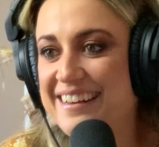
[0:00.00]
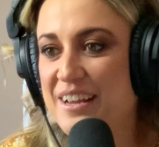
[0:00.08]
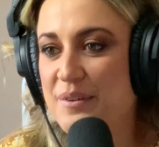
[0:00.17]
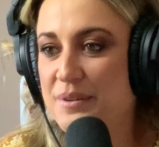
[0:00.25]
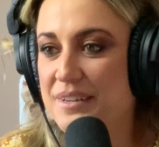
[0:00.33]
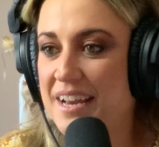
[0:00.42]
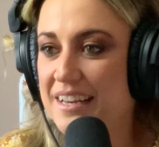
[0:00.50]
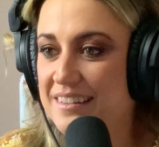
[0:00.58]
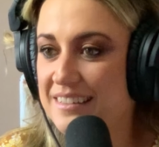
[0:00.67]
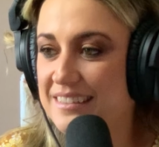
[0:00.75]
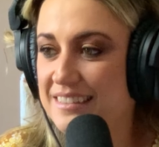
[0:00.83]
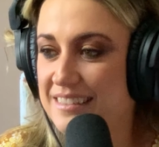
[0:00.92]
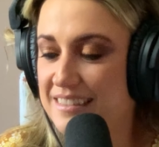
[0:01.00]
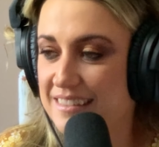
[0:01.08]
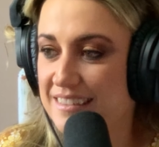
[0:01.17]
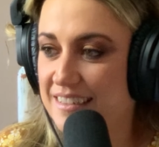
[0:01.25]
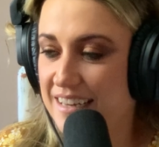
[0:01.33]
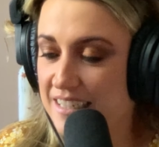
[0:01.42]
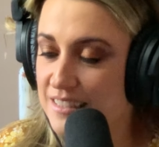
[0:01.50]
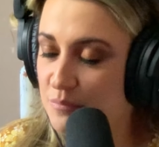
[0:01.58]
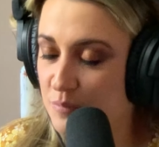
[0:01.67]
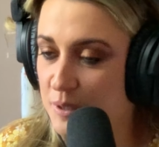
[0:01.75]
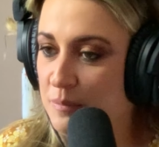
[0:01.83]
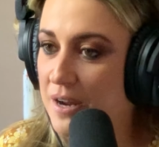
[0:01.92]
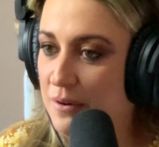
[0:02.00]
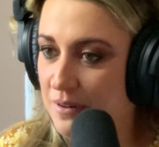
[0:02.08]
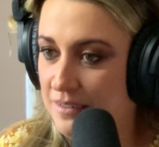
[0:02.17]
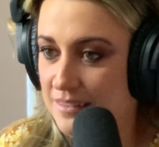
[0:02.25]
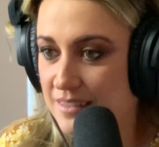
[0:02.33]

I know, but Nathan's had some pretty bad ones